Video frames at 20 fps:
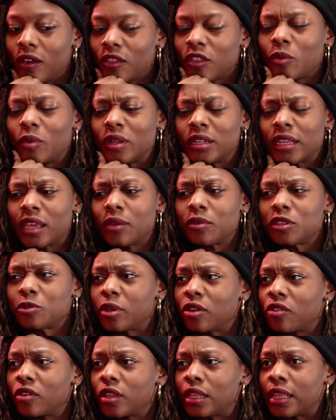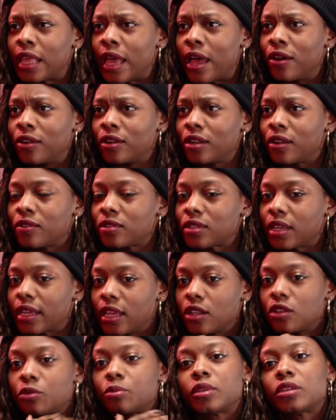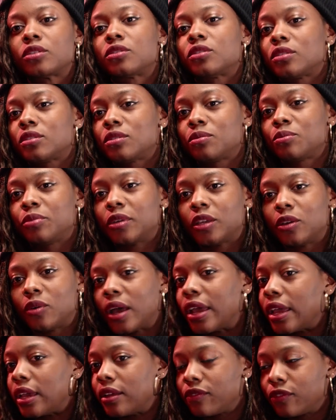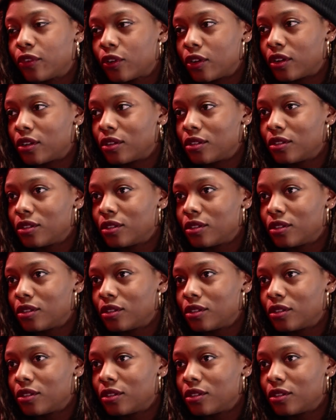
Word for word: Although one day he was being really loud, and I was like, can you please just be quiet for